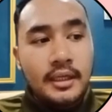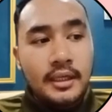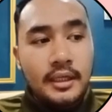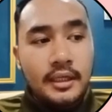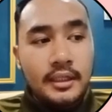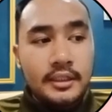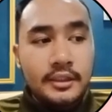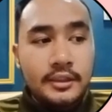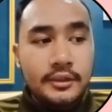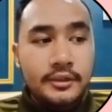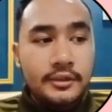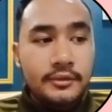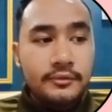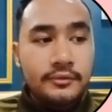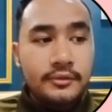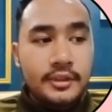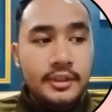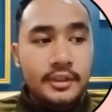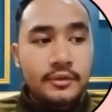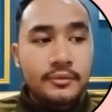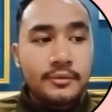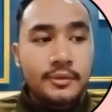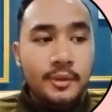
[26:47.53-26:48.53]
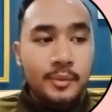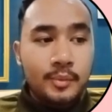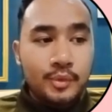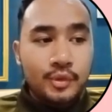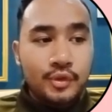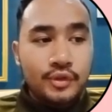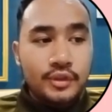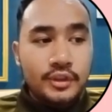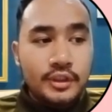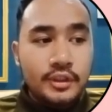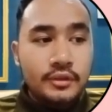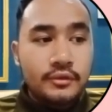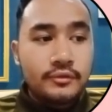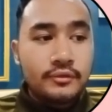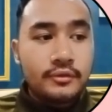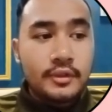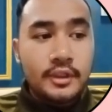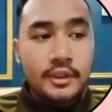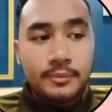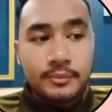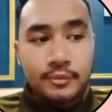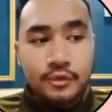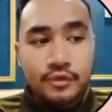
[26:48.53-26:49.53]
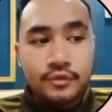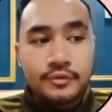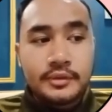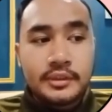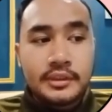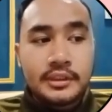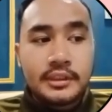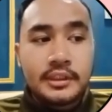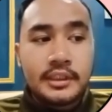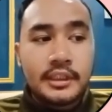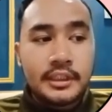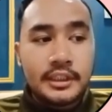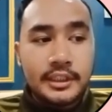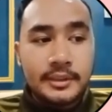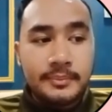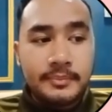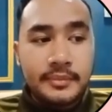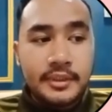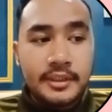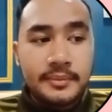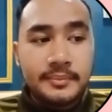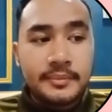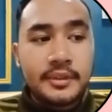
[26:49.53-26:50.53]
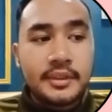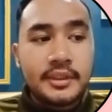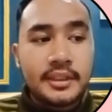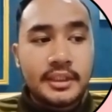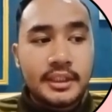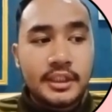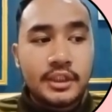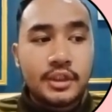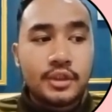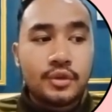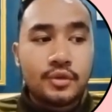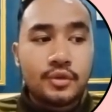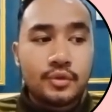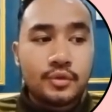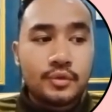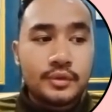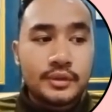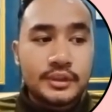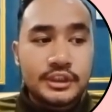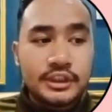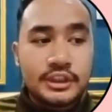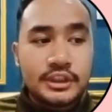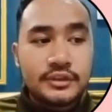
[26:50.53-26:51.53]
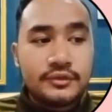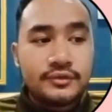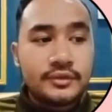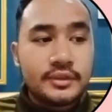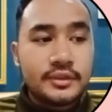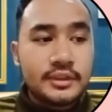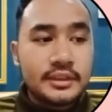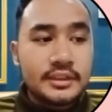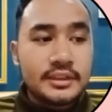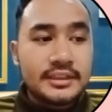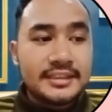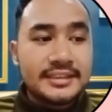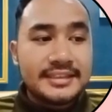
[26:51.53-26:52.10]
identify opportunity for improvement and implement it to achieve the